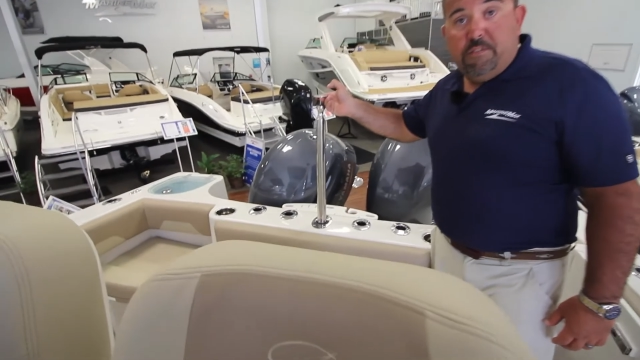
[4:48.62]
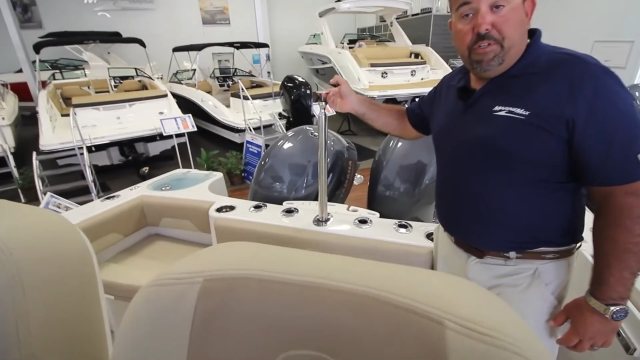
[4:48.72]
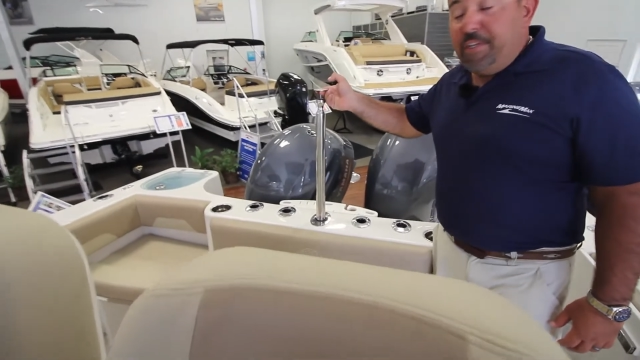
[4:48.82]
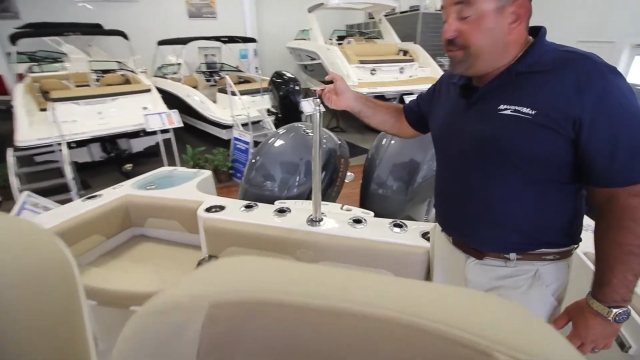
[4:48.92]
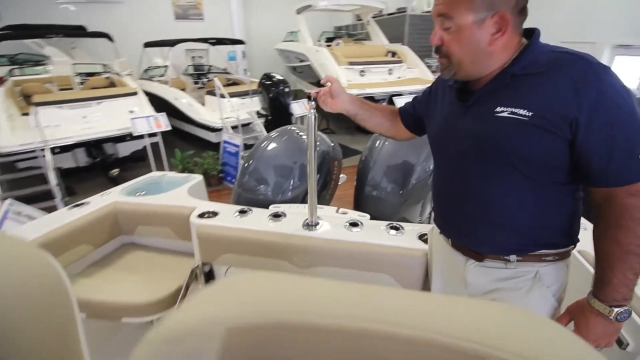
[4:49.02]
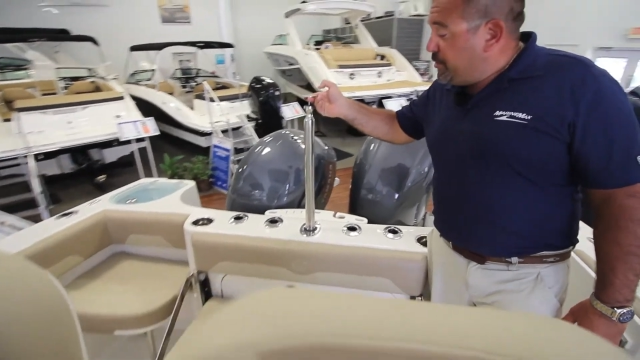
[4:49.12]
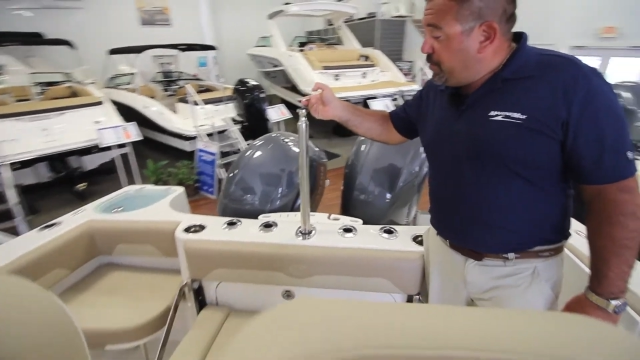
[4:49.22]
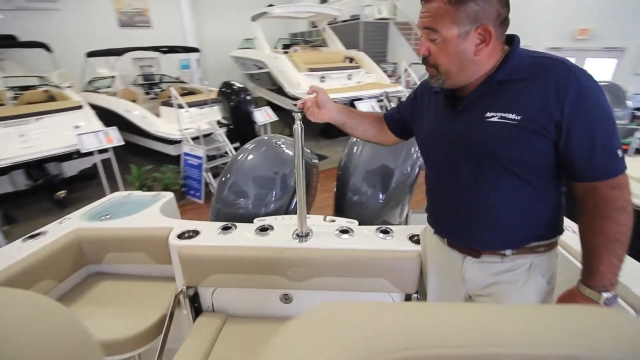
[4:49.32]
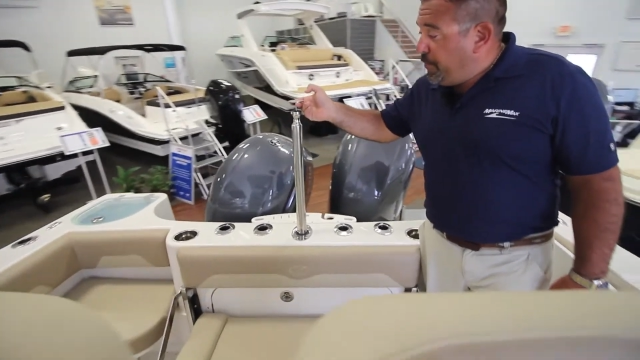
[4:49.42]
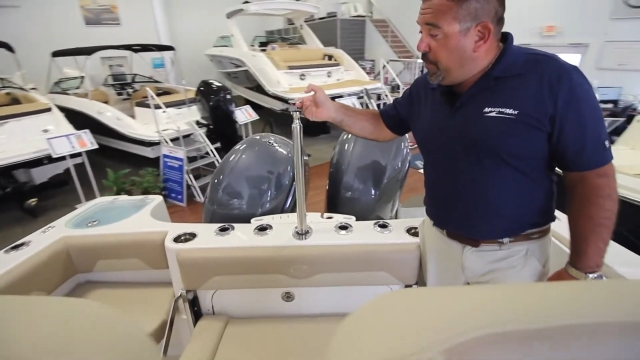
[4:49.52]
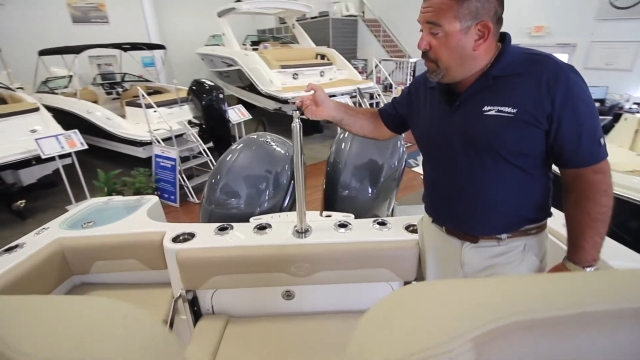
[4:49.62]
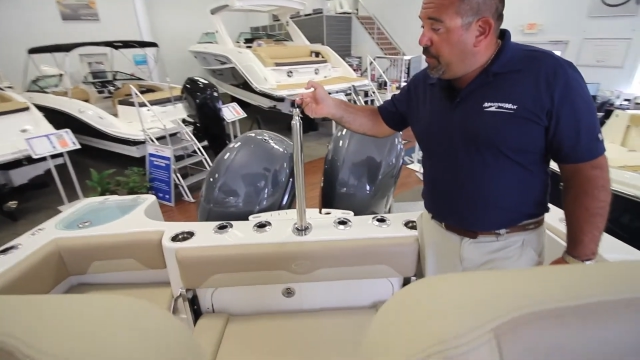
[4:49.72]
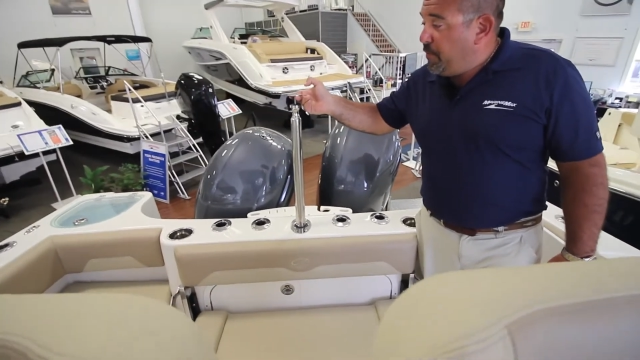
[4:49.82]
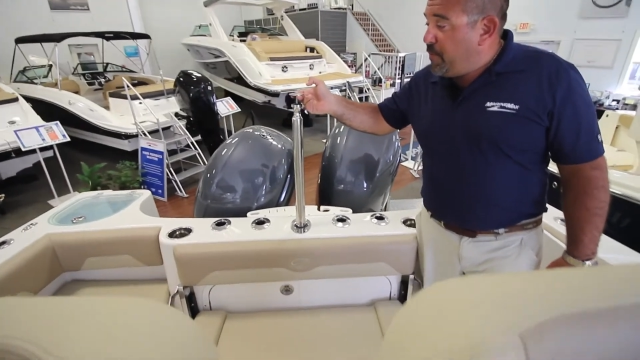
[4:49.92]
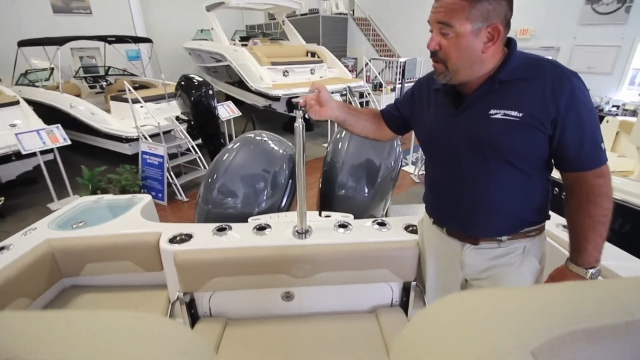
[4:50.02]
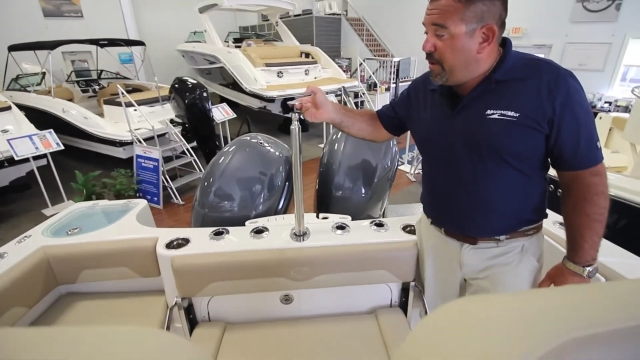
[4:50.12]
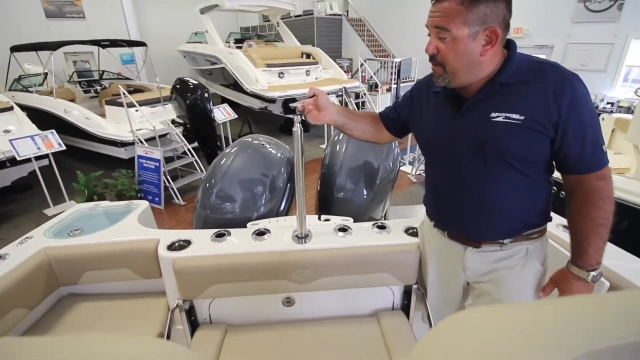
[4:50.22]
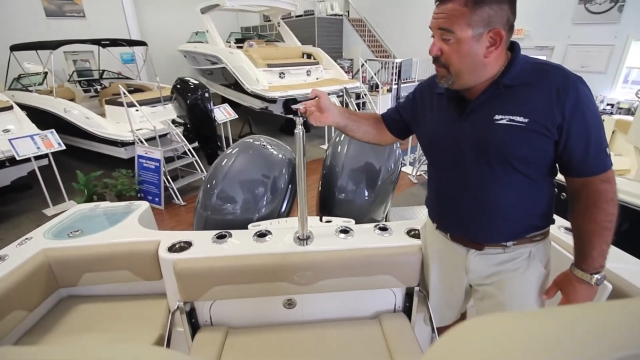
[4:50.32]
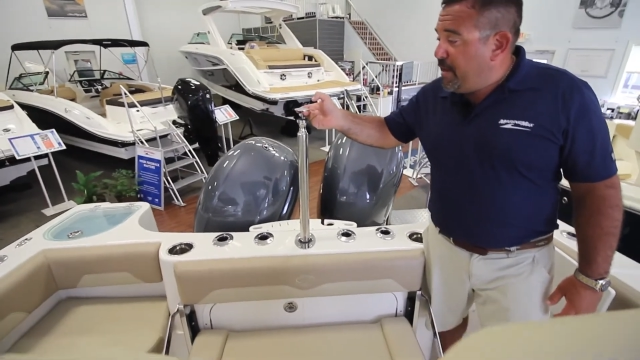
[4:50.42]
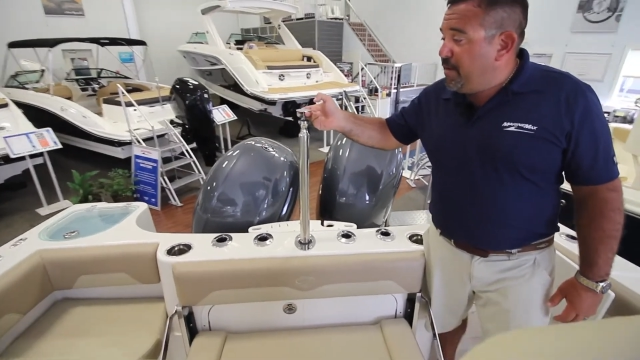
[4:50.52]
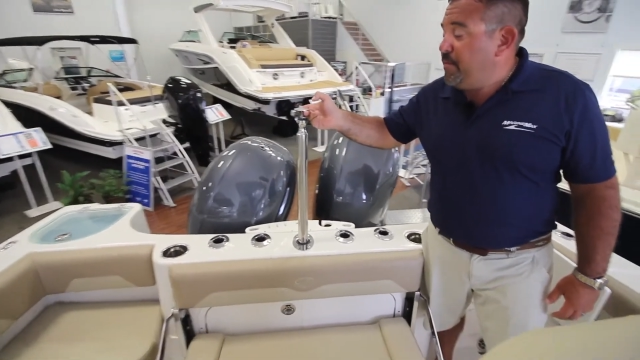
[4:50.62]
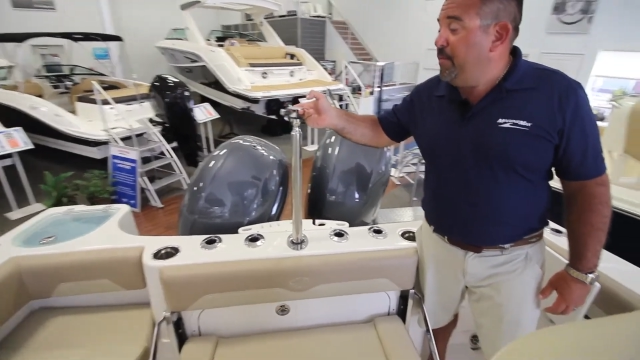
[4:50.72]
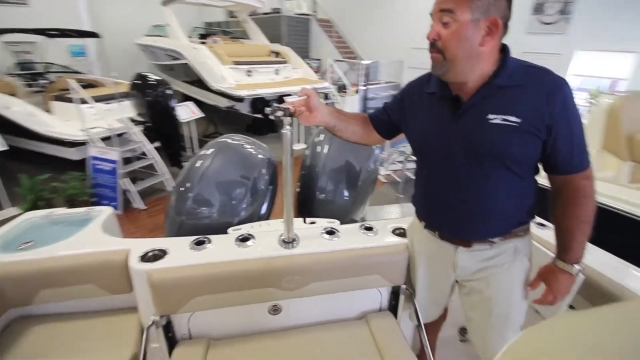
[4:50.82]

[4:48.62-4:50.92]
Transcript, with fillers: So this is just a few of the very innovative